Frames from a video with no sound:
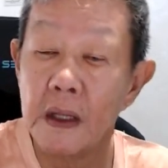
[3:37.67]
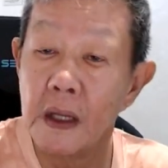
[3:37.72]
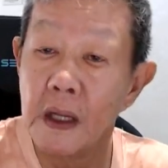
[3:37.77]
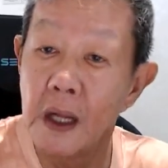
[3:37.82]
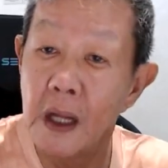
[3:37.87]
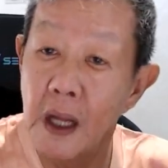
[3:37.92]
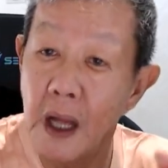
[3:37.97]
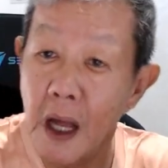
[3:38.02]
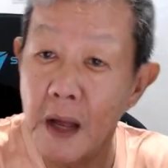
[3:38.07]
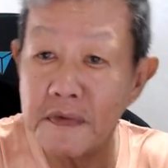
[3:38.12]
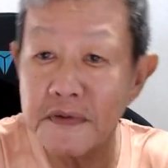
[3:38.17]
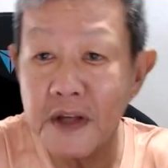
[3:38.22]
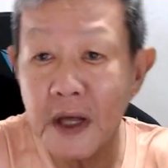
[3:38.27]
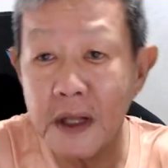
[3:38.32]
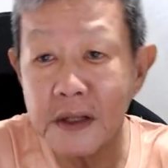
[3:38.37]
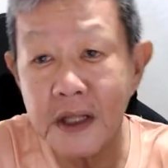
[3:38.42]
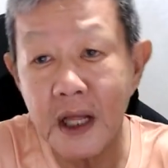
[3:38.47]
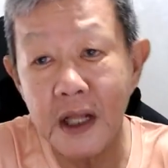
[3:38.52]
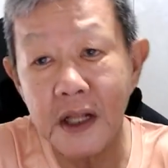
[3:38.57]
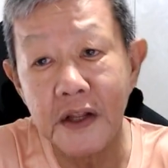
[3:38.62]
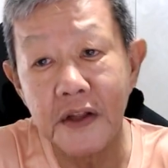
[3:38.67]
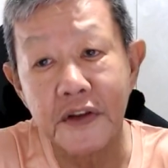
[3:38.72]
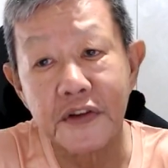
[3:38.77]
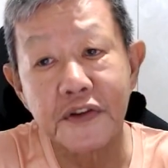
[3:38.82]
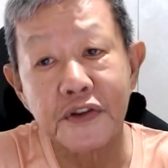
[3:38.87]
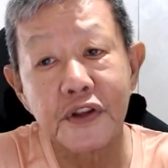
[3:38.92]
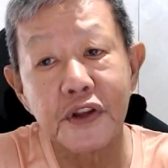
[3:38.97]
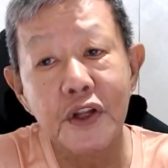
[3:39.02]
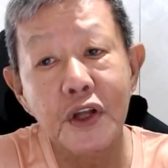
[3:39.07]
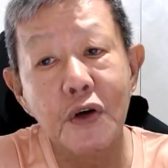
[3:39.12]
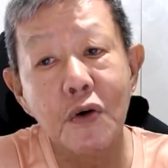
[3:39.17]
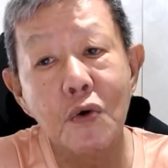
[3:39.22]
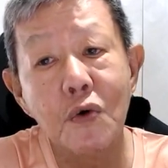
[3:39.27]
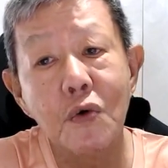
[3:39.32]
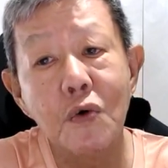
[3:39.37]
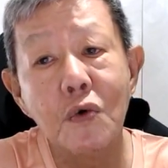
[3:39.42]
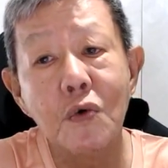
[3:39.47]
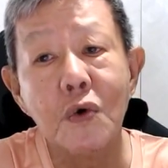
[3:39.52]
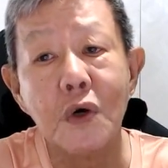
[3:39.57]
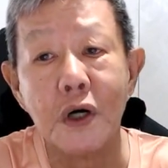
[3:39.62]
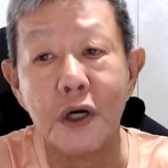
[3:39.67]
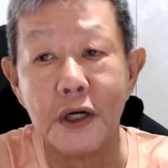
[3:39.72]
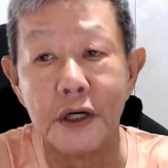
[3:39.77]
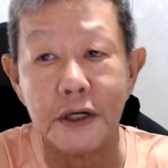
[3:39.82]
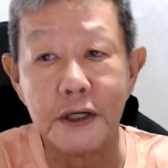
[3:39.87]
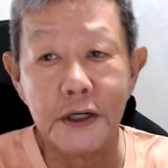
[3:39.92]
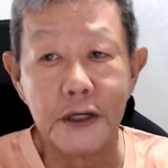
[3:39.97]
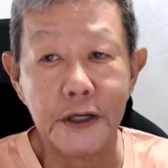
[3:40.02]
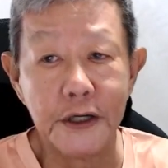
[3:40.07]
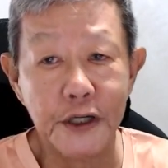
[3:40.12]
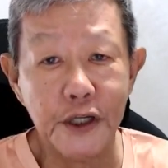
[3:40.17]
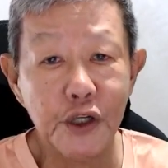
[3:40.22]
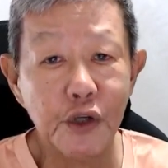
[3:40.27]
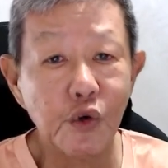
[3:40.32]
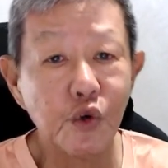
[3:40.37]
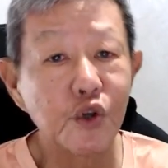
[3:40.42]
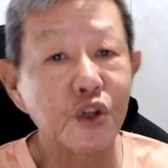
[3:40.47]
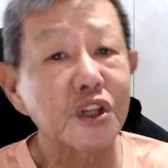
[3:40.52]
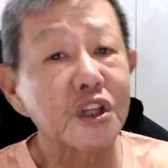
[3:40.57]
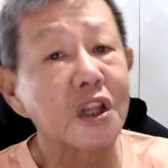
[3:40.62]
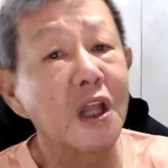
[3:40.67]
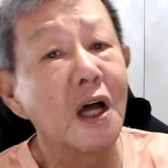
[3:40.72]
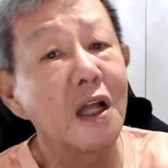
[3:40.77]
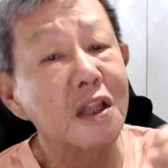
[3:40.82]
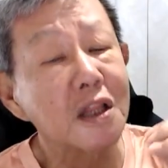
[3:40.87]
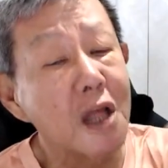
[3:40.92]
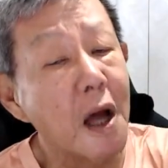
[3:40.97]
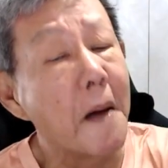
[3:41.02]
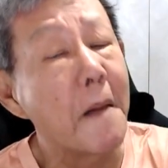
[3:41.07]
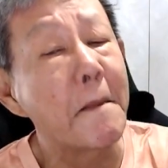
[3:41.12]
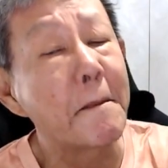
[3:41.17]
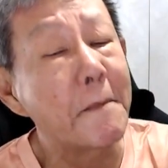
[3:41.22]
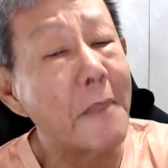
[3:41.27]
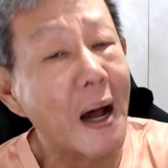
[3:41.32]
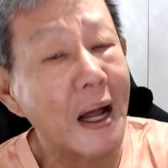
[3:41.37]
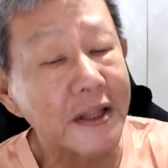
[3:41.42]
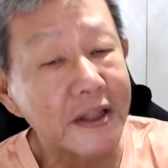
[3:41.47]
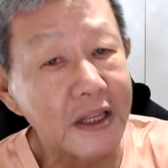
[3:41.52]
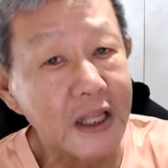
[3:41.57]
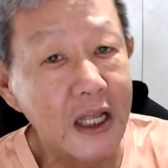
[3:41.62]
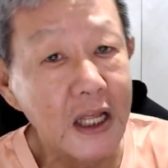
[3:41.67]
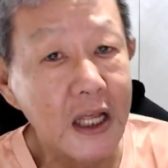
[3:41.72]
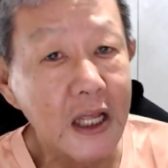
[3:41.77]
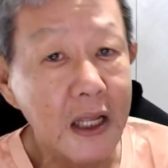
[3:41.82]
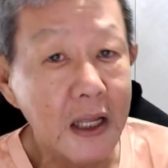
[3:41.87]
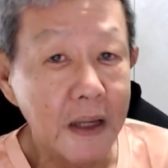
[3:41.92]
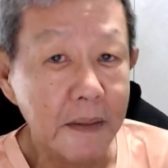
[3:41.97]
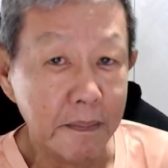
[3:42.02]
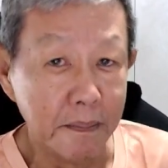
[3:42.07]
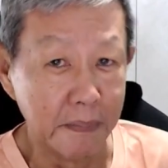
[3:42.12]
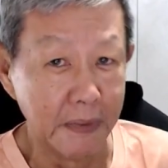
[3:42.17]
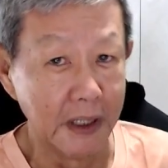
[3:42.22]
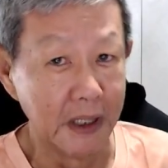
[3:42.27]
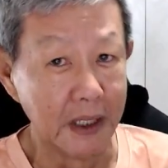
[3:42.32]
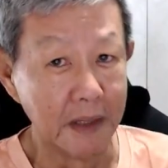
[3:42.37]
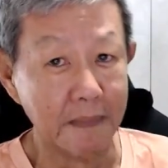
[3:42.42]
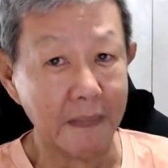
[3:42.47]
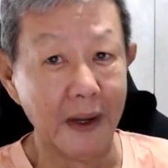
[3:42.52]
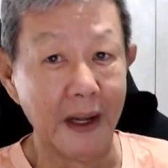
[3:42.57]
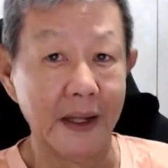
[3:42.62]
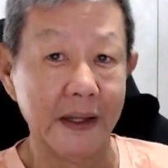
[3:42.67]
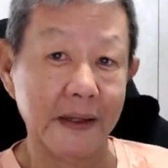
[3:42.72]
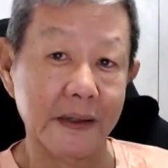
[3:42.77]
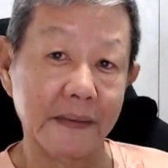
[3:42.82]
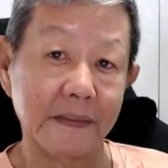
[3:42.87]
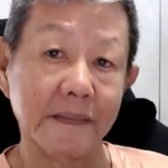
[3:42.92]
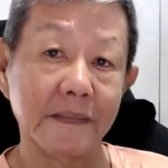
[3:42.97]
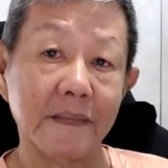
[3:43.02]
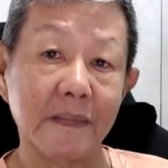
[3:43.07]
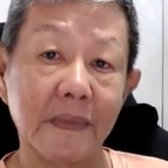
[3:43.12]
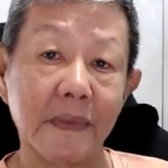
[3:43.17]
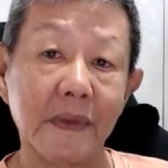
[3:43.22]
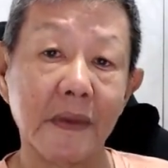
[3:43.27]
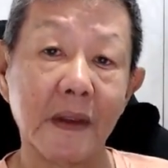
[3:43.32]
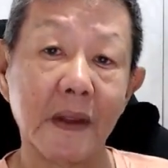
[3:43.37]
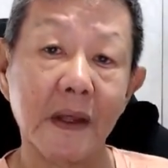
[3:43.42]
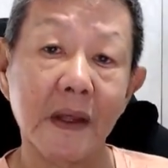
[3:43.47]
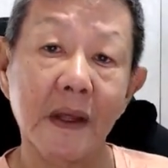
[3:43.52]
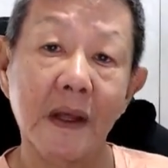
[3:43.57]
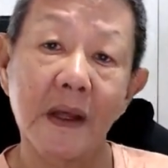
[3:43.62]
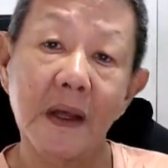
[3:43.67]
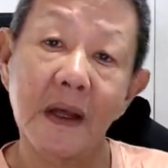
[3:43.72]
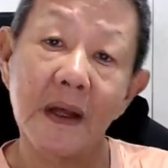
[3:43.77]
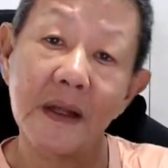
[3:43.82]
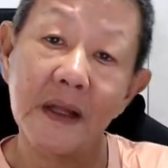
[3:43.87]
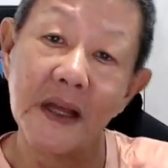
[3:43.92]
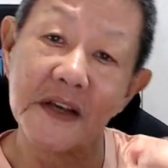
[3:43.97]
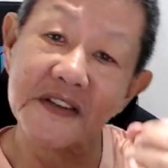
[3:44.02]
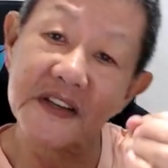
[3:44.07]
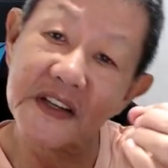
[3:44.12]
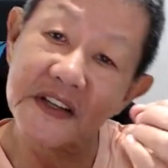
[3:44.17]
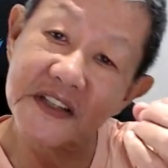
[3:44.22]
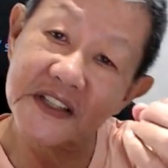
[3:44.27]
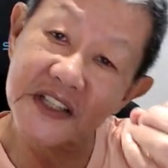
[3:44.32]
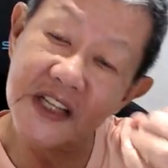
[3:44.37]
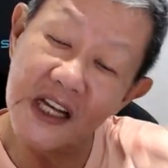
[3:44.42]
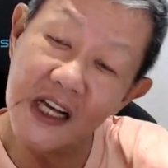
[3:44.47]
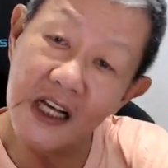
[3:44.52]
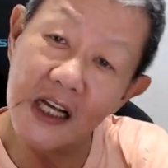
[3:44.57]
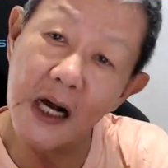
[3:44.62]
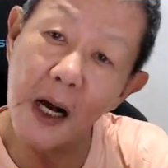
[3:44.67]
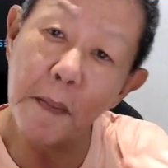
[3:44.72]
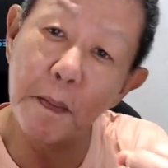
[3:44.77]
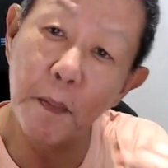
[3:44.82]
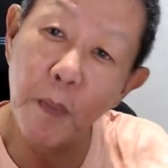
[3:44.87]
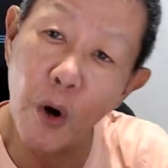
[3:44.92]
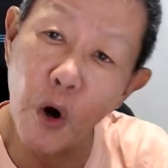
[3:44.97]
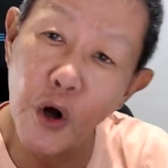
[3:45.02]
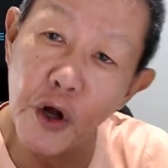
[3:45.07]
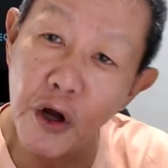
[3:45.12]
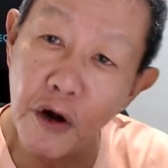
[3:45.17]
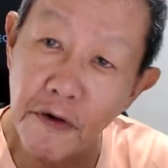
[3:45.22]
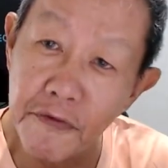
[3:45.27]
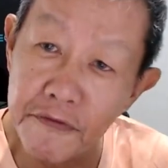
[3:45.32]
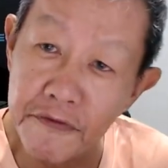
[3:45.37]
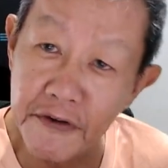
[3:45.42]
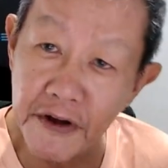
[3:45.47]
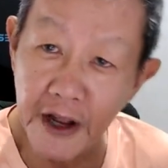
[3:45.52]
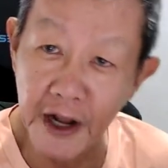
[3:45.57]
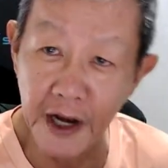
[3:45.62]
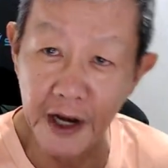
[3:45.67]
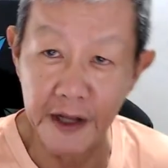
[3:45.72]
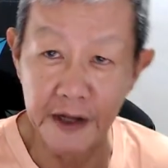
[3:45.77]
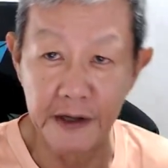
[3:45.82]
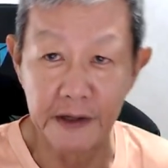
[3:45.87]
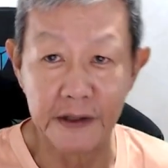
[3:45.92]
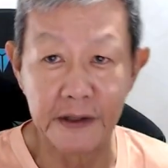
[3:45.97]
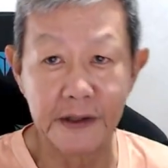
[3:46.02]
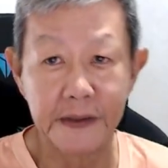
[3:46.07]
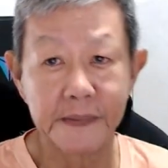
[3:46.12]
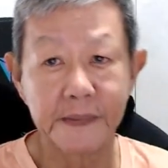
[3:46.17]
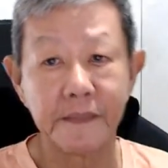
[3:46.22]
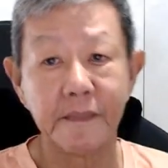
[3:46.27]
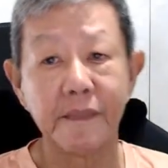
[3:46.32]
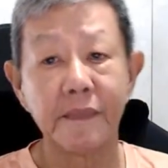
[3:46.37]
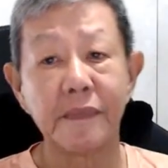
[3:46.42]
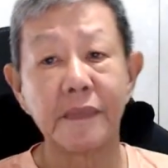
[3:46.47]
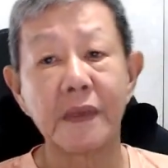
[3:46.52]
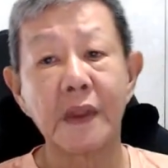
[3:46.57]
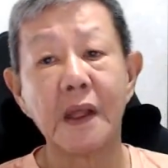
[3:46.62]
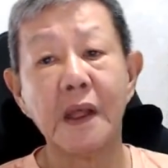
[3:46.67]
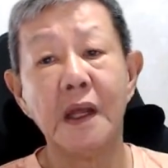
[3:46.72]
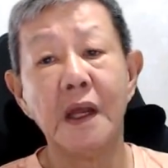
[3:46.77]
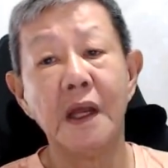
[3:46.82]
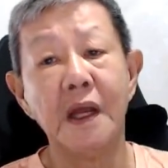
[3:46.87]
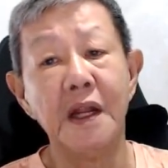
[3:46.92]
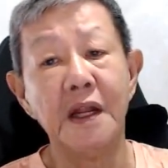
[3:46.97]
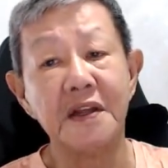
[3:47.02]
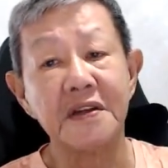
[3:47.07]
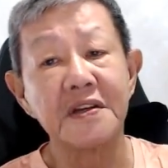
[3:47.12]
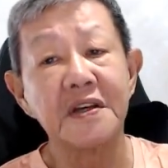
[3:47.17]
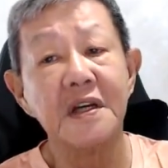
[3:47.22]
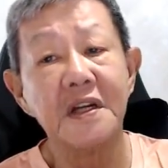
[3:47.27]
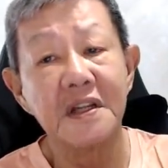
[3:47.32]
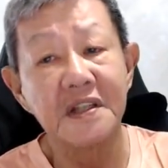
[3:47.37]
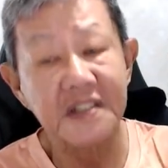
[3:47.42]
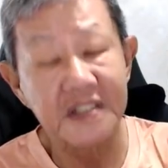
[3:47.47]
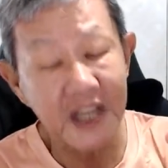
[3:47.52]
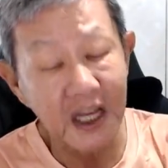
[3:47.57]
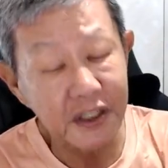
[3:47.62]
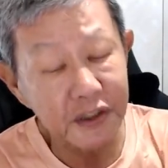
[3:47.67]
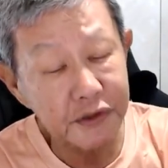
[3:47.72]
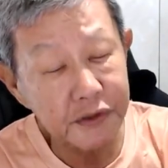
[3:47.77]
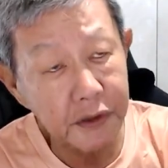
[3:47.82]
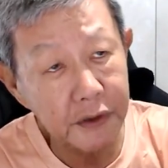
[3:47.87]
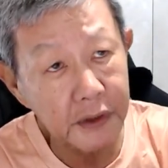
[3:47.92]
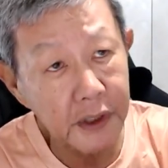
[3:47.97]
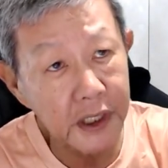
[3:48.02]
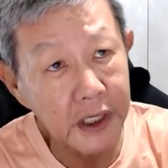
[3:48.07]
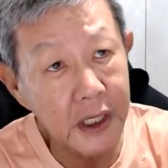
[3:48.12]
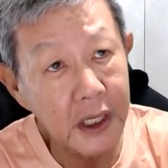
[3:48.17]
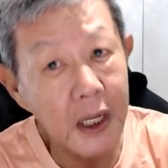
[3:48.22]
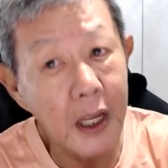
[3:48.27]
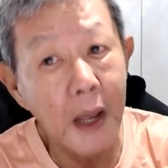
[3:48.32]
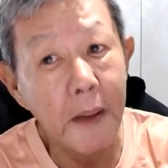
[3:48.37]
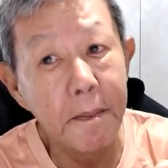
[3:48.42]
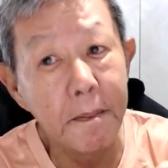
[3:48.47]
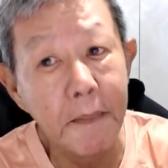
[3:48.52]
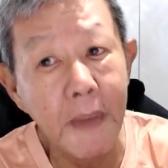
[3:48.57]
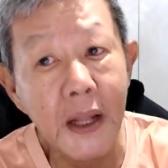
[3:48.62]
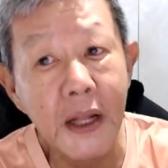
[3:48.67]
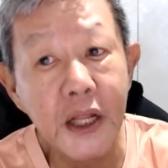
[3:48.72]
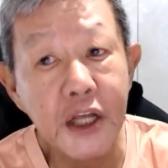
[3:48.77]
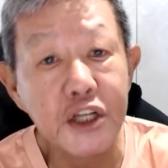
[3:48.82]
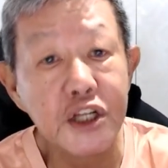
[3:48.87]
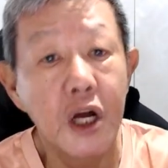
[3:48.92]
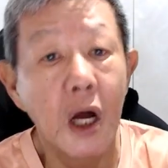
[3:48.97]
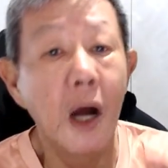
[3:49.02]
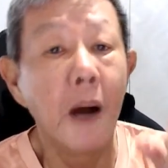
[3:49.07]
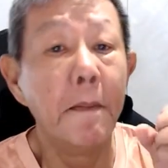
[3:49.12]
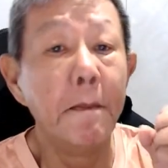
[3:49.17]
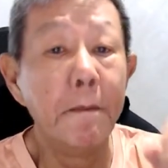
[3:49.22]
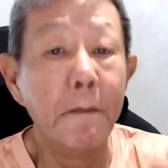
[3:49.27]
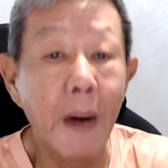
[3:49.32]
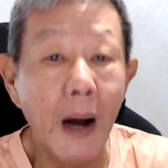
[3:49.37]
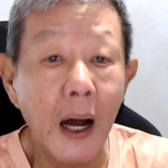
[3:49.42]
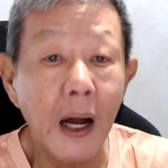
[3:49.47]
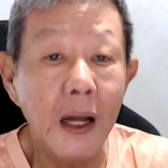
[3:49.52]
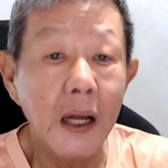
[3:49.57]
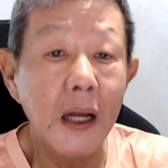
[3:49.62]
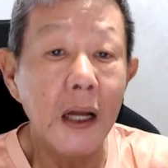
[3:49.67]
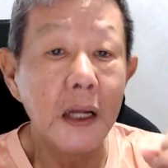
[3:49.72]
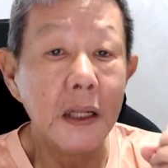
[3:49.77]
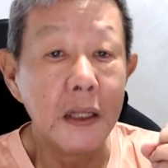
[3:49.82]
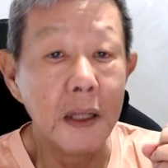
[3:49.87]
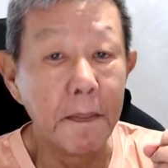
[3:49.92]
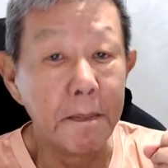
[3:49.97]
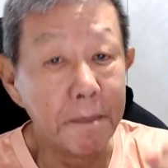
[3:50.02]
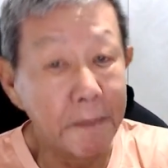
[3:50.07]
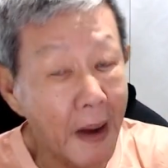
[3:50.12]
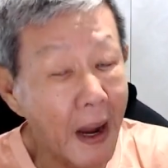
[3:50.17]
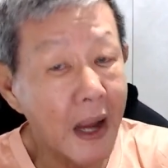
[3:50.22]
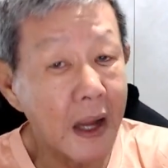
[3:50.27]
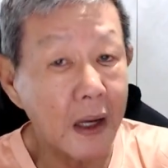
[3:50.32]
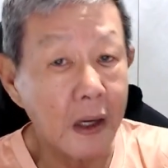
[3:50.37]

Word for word: except that it still uh, use third-party middlemen. There's a single point of failure. It is centrally managed by the bank,